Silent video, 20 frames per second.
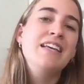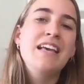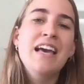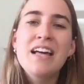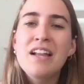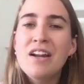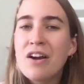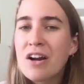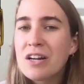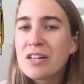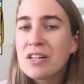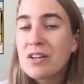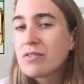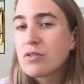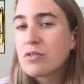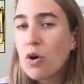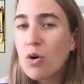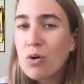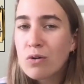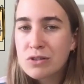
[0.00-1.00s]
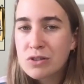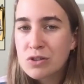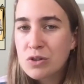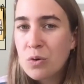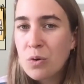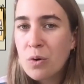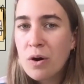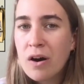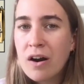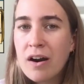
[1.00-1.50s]
get our goal
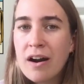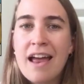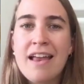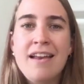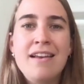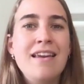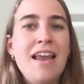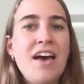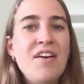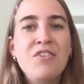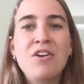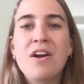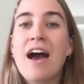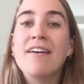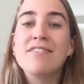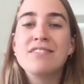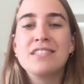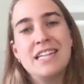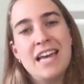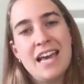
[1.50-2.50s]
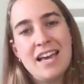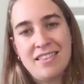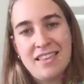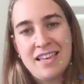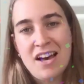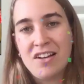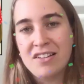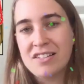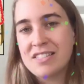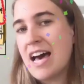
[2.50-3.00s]
score, and never have to take the
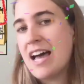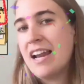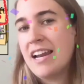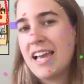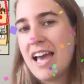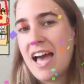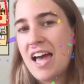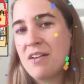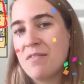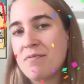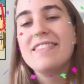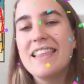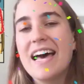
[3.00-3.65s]
LSAT again.